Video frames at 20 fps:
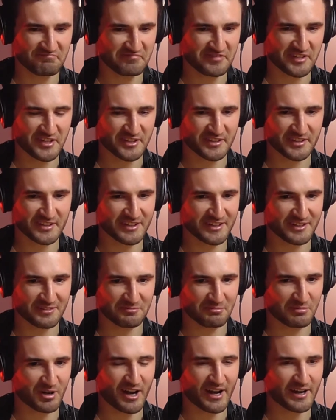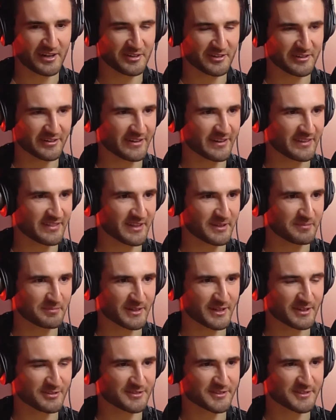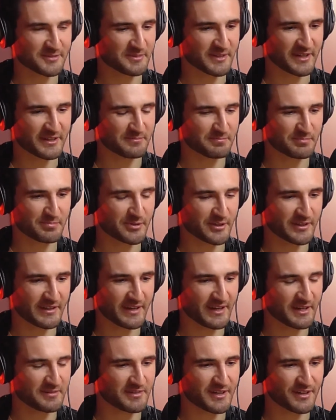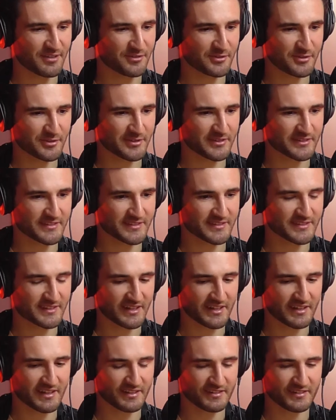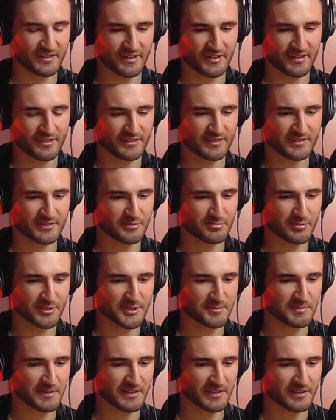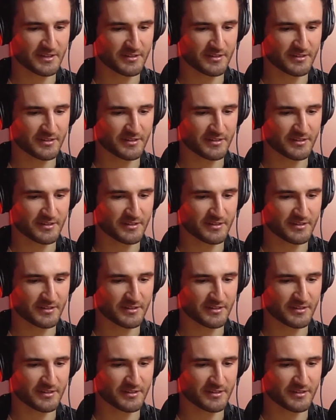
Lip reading: not a writer or anything, but I was just kind of putting out my thoughts and saying, this is what's been